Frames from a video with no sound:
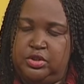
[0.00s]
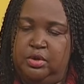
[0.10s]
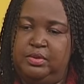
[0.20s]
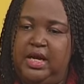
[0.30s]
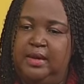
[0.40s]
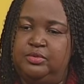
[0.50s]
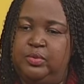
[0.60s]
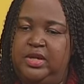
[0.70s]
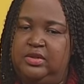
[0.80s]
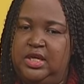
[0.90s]
Sometimes
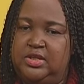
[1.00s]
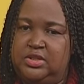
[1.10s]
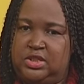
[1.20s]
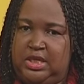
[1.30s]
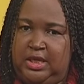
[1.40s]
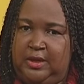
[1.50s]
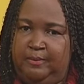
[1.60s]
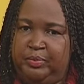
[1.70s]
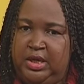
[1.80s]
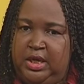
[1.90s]
when they see
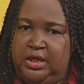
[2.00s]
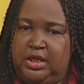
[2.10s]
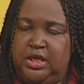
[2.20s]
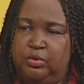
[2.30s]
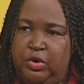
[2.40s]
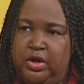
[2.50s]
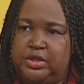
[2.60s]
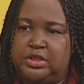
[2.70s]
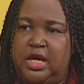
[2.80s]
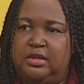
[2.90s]

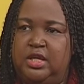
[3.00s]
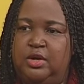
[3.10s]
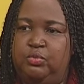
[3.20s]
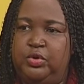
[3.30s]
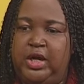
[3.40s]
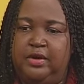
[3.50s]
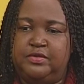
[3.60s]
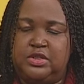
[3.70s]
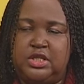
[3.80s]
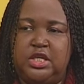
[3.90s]
keywords that they would have
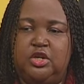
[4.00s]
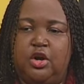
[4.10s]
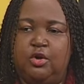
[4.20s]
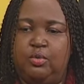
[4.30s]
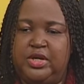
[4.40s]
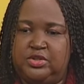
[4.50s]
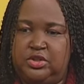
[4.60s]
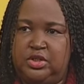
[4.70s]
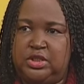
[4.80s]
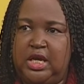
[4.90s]
seen or
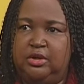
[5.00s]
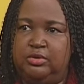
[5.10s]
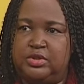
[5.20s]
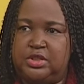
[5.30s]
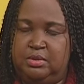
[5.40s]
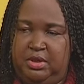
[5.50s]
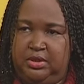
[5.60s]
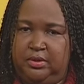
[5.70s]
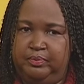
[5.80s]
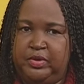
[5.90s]
questions that look
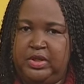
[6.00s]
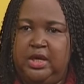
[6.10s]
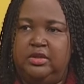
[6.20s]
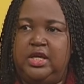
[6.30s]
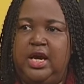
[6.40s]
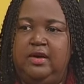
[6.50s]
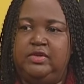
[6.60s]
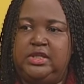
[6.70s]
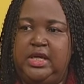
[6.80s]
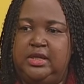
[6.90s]
similar, they have
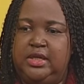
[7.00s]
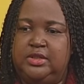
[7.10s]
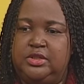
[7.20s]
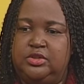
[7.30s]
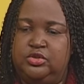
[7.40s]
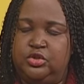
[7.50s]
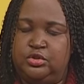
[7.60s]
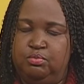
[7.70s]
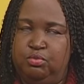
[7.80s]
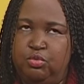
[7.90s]
the tendency to
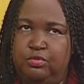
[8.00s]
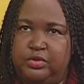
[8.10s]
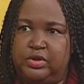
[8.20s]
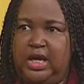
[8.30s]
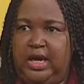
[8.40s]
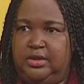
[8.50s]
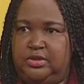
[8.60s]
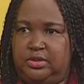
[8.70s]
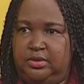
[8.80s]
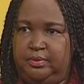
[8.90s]
just move to the
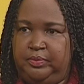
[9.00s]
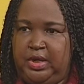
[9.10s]
answer.